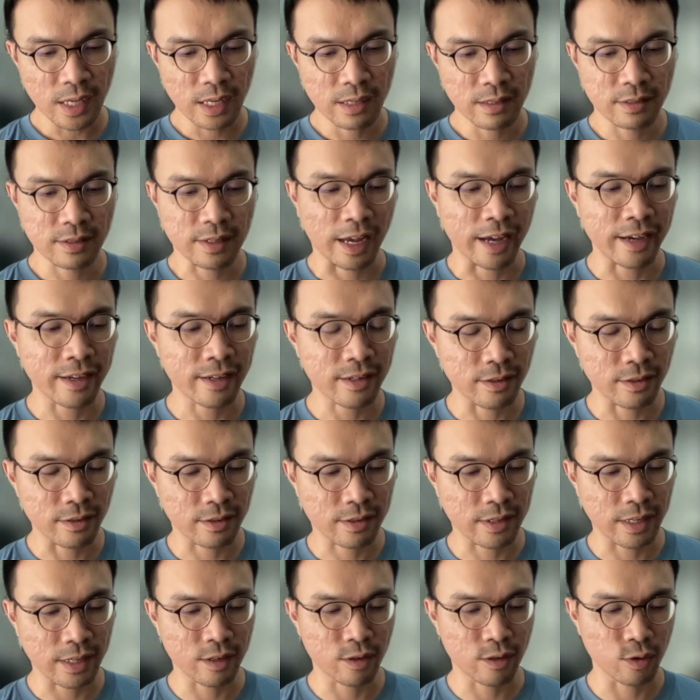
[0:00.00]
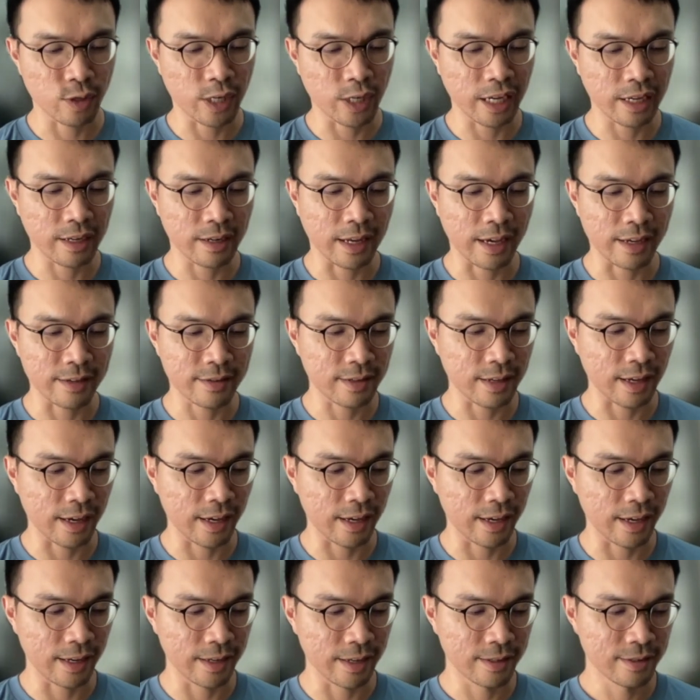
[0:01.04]
cycles, including, let's
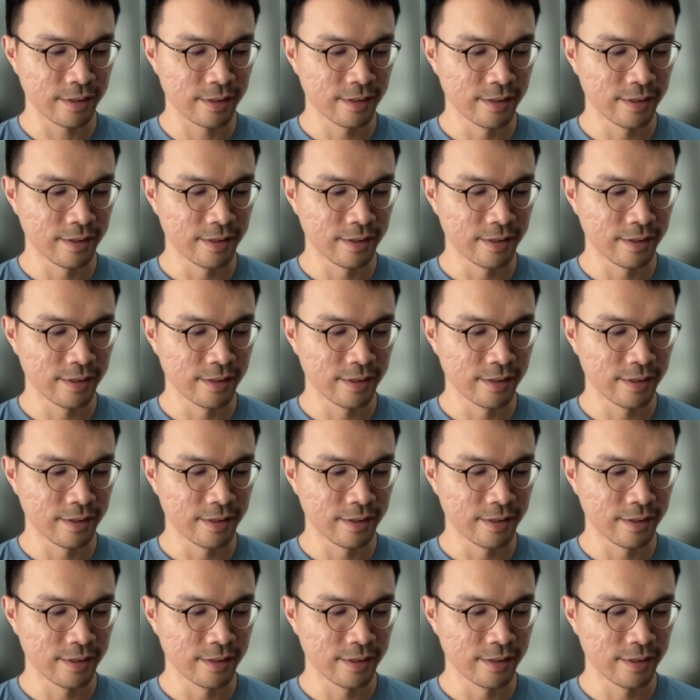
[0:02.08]
say,